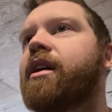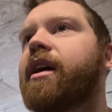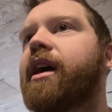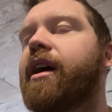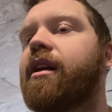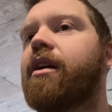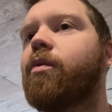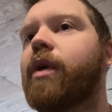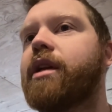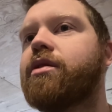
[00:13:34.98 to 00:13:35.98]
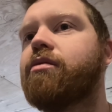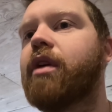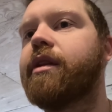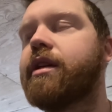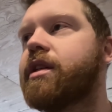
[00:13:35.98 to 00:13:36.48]
Cannot wait to
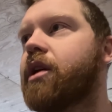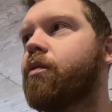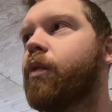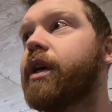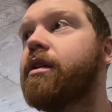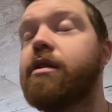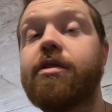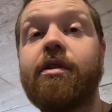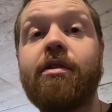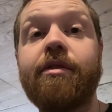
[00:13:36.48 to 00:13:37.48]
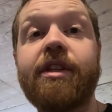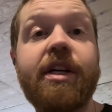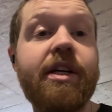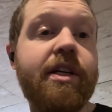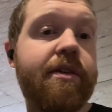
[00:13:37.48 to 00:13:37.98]
run the same wheels all the
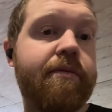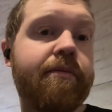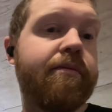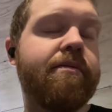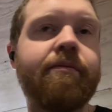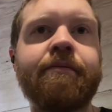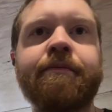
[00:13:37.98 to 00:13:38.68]
time.